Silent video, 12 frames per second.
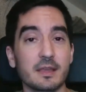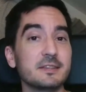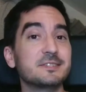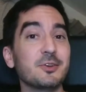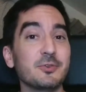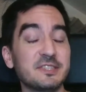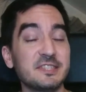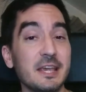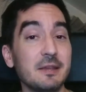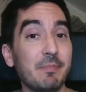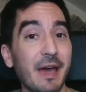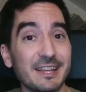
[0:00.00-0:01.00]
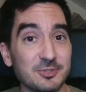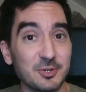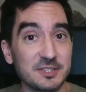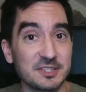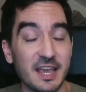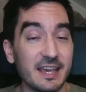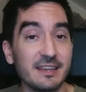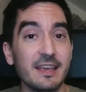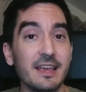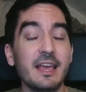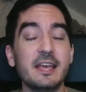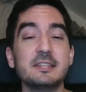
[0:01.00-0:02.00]
So St. Patrick's Day
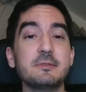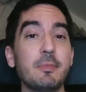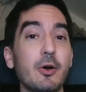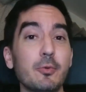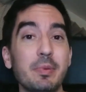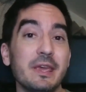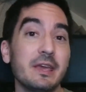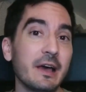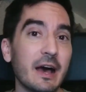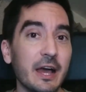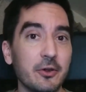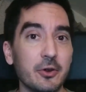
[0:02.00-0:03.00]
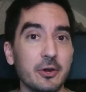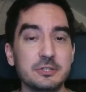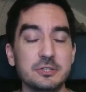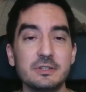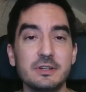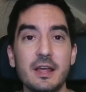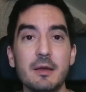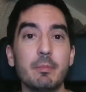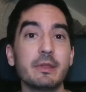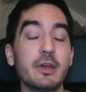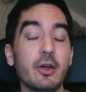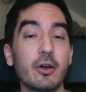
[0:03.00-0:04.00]
is about being Irish,
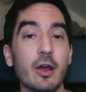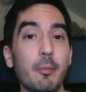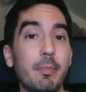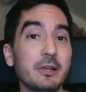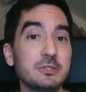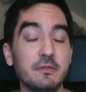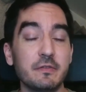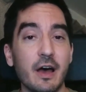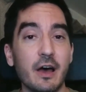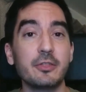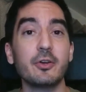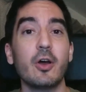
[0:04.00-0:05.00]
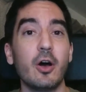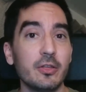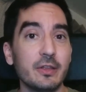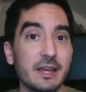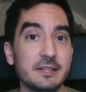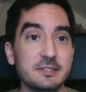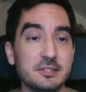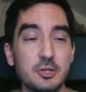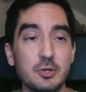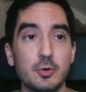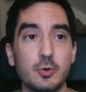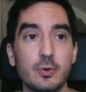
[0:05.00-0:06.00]
but there are a bunch of other holidays
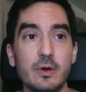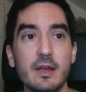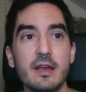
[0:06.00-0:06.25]
too,